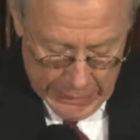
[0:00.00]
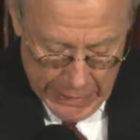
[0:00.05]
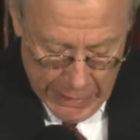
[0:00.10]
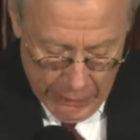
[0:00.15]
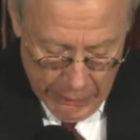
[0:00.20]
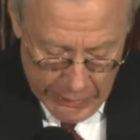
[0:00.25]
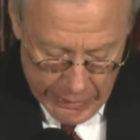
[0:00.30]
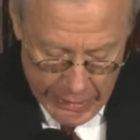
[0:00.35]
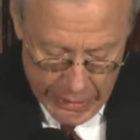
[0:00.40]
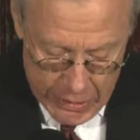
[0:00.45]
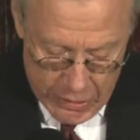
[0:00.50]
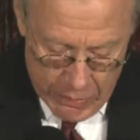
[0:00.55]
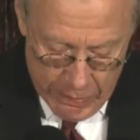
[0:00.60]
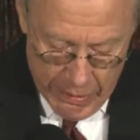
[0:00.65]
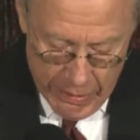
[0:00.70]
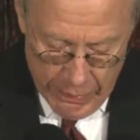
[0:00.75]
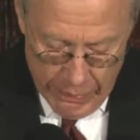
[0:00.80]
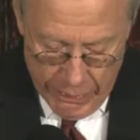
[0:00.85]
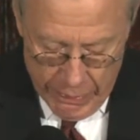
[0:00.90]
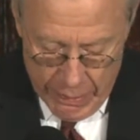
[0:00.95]
Howard K.
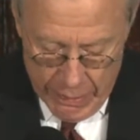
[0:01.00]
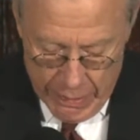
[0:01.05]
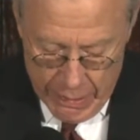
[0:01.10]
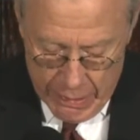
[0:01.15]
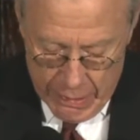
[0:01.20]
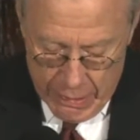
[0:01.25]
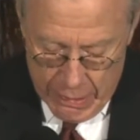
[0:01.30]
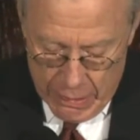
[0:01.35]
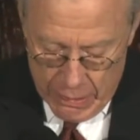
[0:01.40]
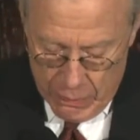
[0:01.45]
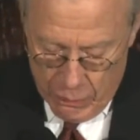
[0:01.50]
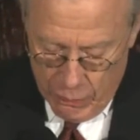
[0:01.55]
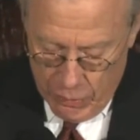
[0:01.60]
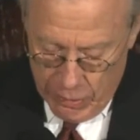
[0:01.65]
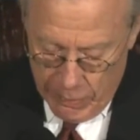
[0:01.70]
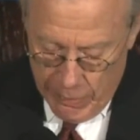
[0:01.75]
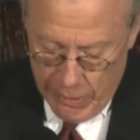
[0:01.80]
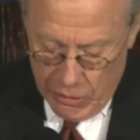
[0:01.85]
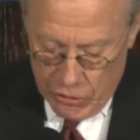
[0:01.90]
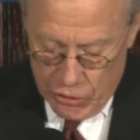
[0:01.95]
Smith,
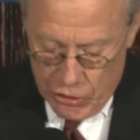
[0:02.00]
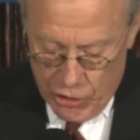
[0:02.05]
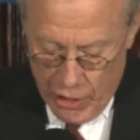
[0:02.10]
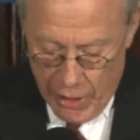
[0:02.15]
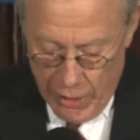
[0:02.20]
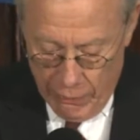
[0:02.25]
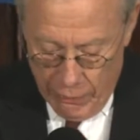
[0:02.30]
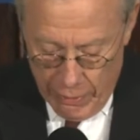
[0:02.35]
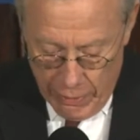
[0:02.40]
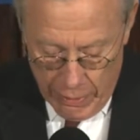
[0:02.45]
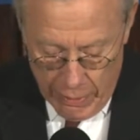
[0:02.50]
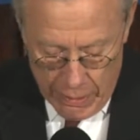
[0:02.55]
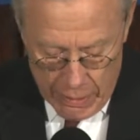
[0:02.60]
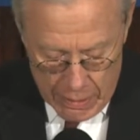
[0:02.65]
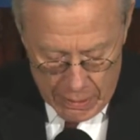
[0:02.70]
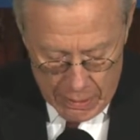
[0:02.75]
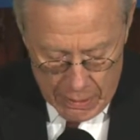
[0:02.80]
William L. Shirer,